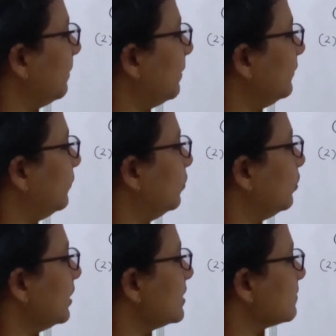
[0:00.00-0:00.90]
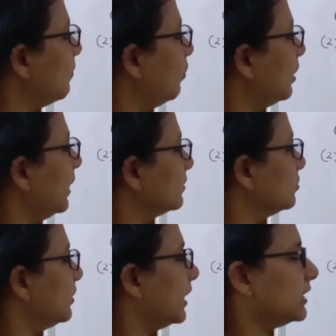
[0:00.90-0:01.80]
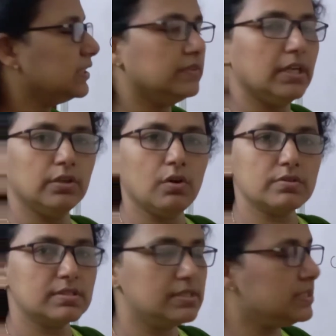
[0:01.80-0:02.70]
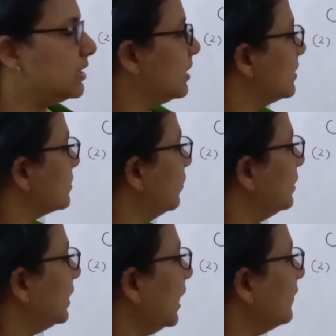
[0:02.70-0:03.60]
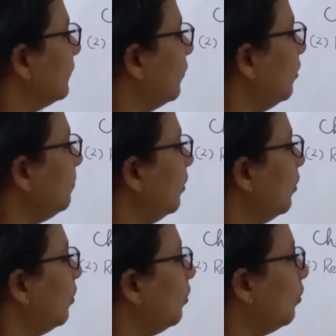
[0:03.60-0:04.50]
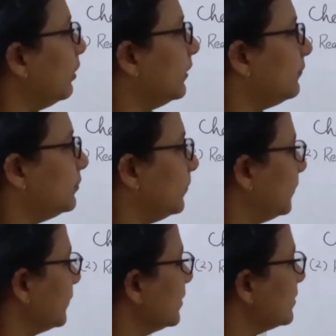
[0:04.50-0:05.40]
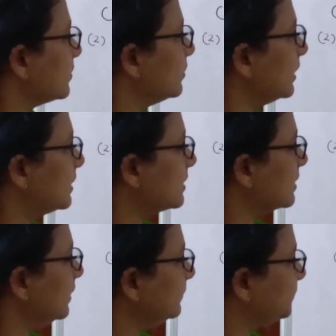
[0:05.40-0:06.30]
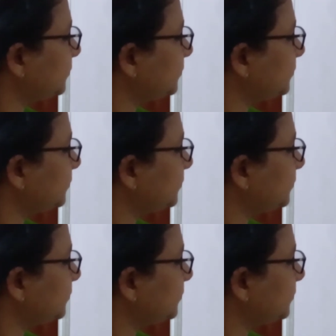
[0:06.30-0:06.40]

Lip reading: but fluorine is more electronegative than oxygen, so it can form OF2. So that is the